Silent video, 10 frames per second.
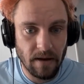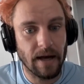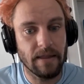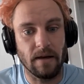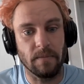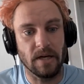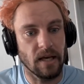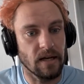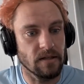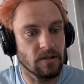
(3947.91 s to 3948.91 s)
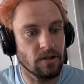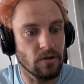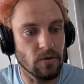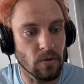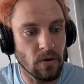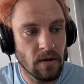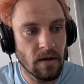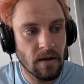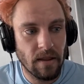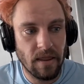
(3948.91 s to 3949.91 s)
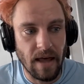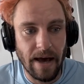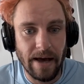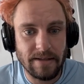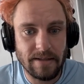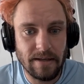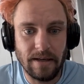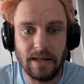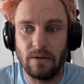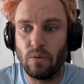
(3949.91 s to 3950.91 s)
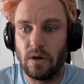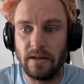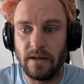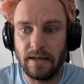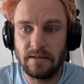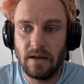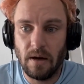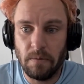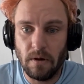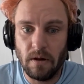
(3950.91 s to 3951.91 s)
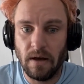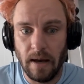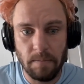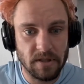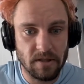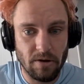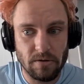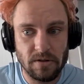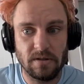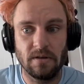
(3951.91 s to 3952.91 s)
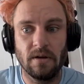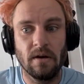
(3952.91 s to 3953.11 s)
I think I'm going to get into that in one of the next couple episodes.